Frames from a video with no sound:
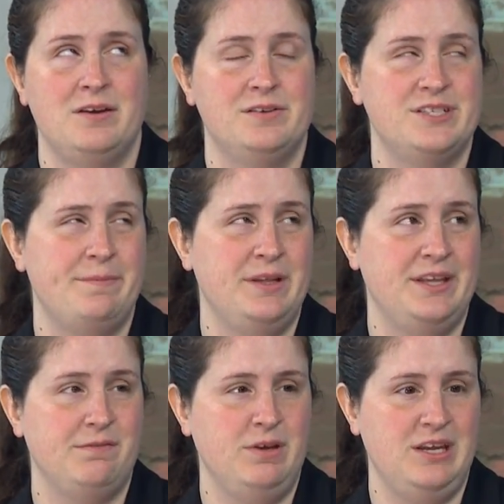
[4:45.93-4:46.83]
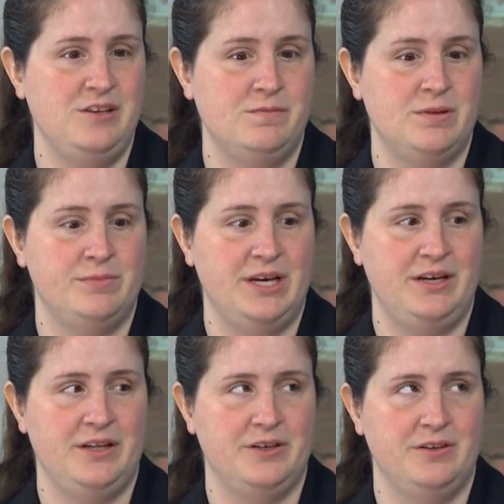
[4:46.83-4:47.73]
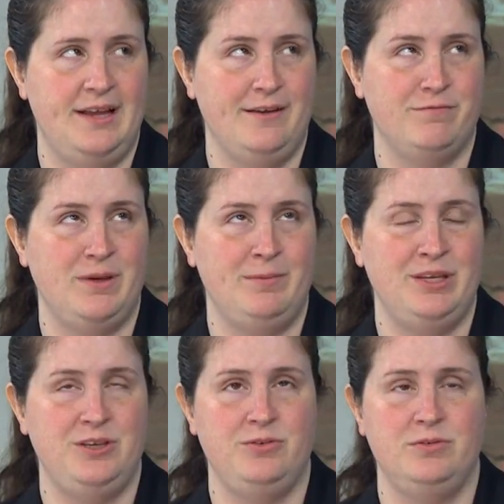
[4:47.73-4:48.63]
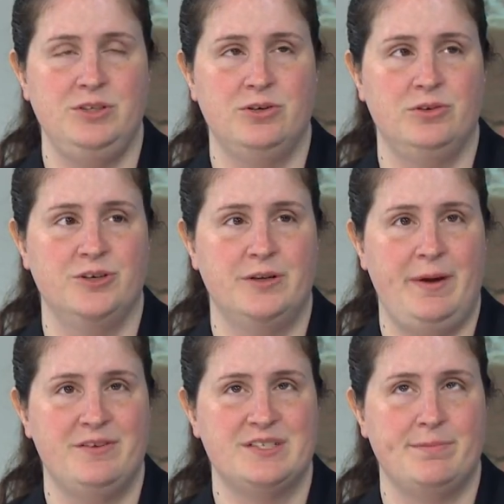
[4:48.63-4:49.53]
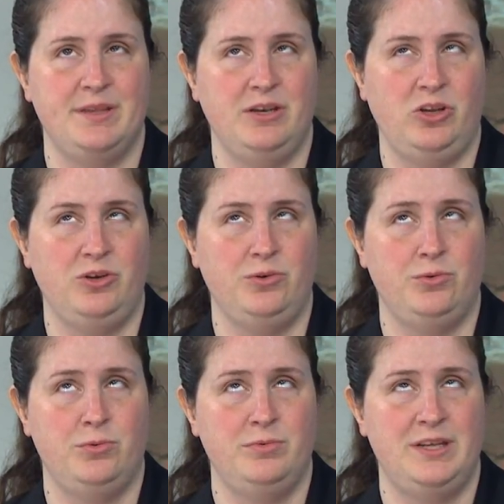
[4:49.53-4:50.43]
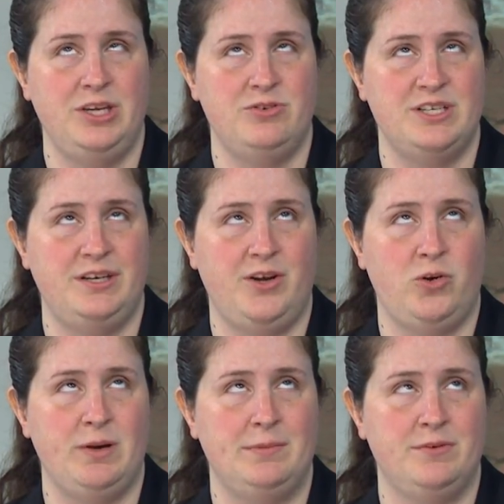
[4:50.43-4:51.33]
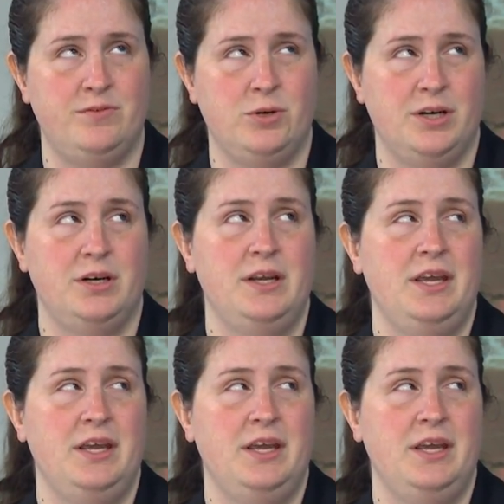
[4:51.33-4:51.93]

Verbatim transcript: someone like me and you've been blind all your life, maybe you, you'll learn about something new that you didn't know about before.